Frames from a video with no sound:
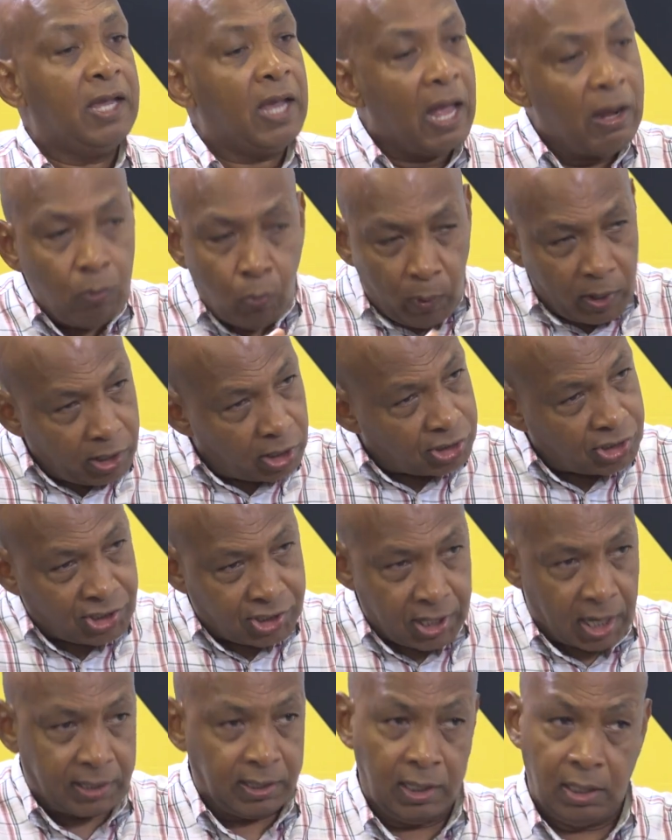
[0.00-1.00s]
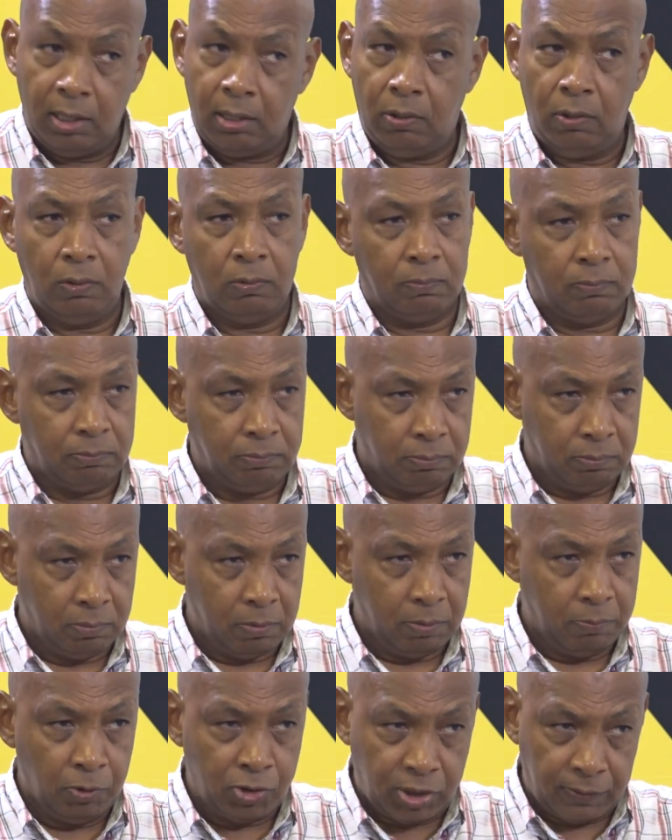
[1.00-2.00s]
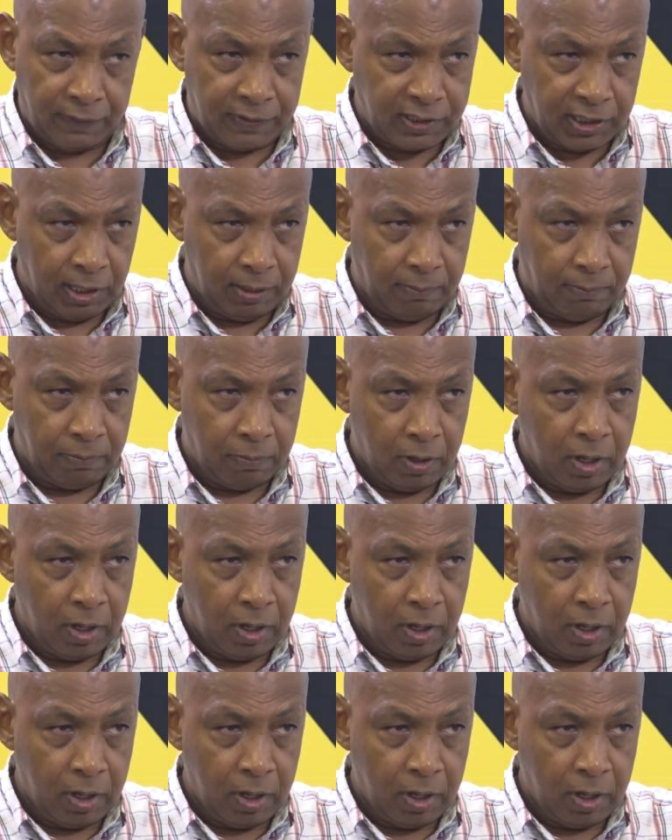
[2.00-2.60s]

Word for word: and where does it start? In the home, most of the time.